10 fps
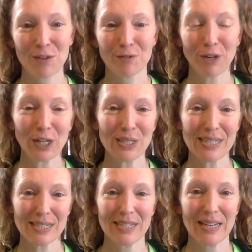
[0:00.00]

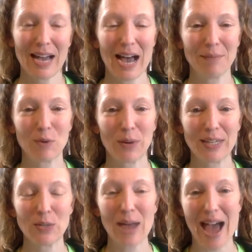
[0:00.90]
First, I'm going
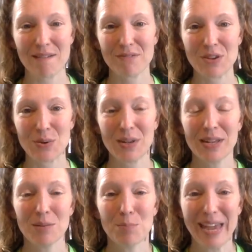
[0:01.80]
to have you
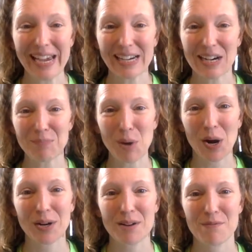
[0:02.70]
pick a
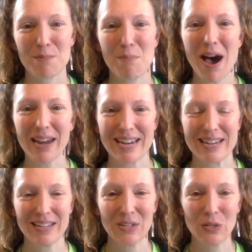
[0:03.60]
part of the
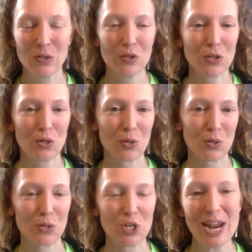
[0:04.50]
body
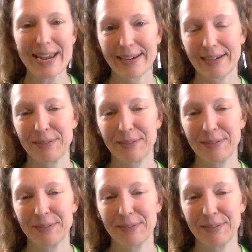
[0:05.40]
to shake.